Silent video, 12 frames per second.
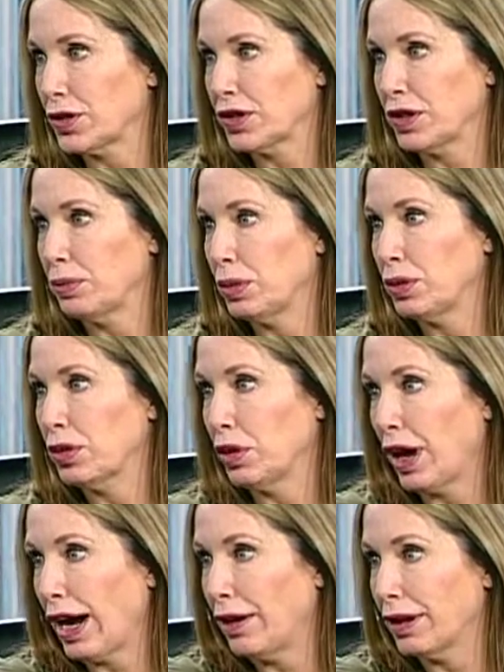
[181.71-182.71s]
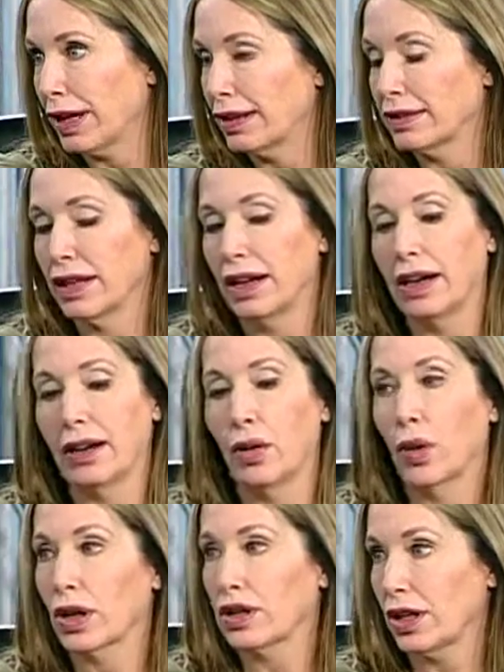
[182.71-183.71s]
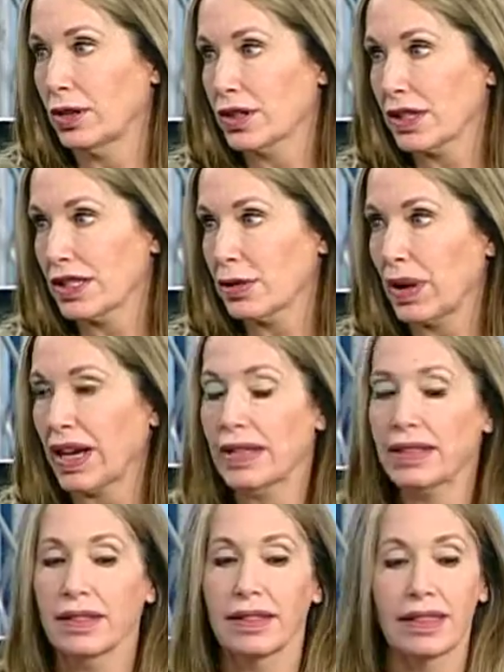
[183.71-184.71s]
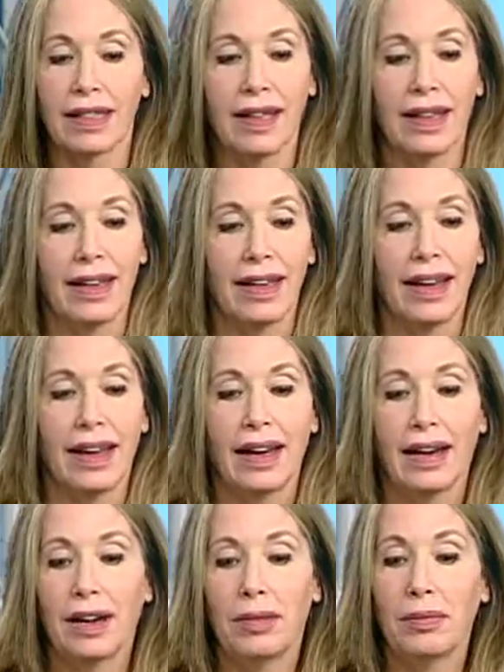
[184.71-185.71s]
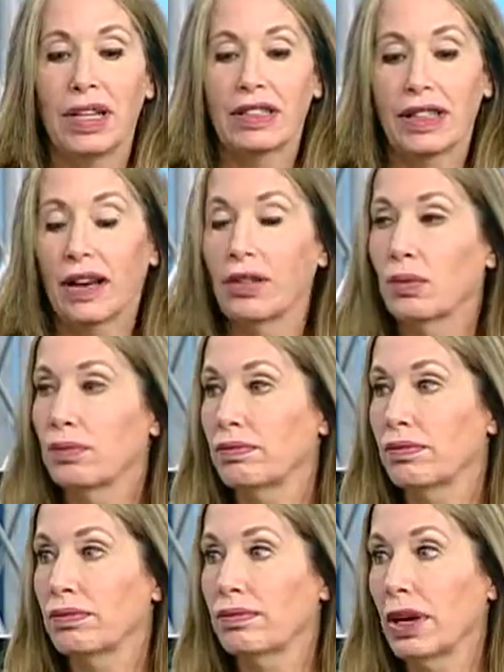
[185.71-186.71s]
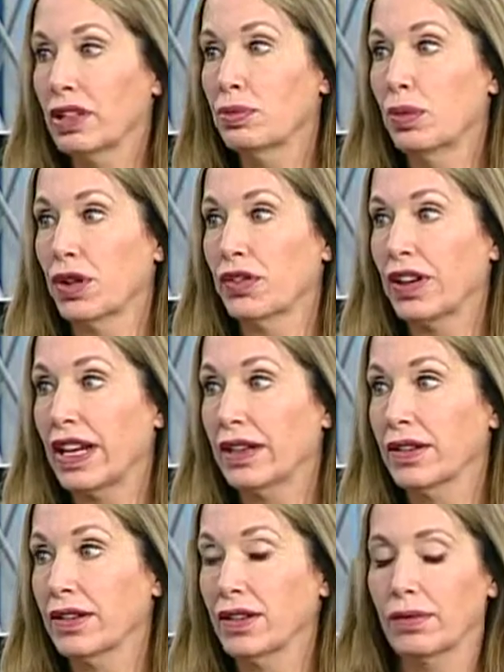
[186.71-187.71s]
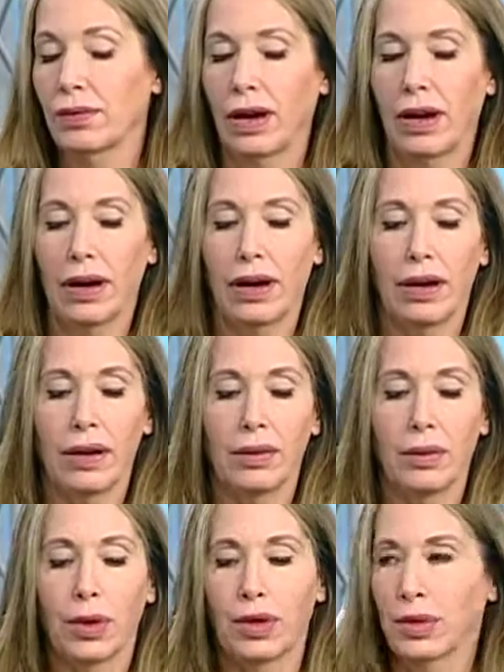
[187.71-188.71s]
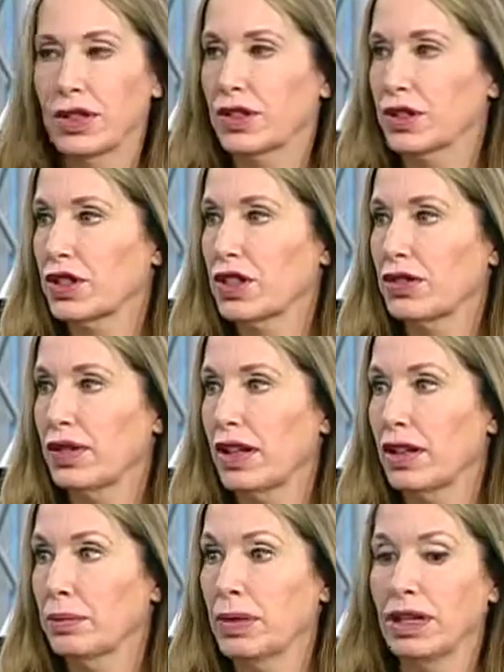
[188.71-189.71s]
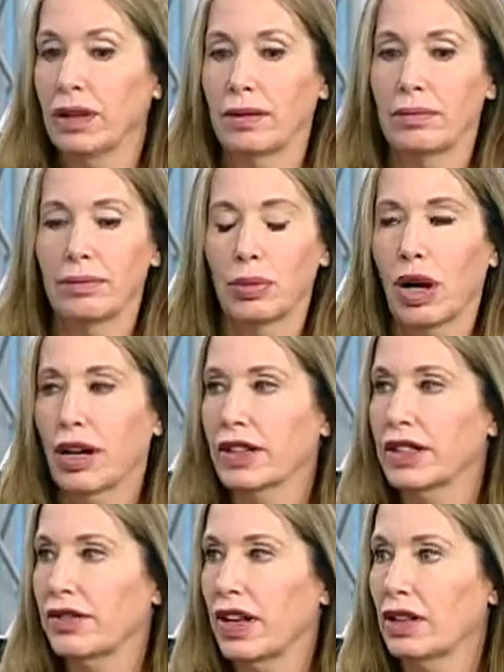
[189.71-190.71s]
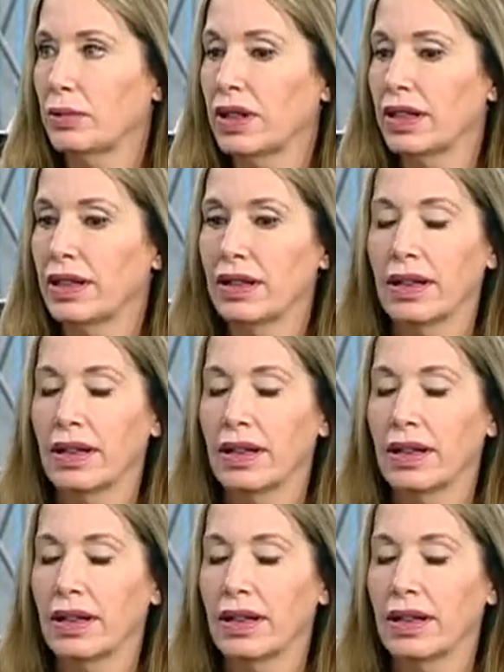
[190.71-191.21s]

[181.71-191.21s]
simple crowding or closing spaces. It's gotten much more advanced with research and development and product development.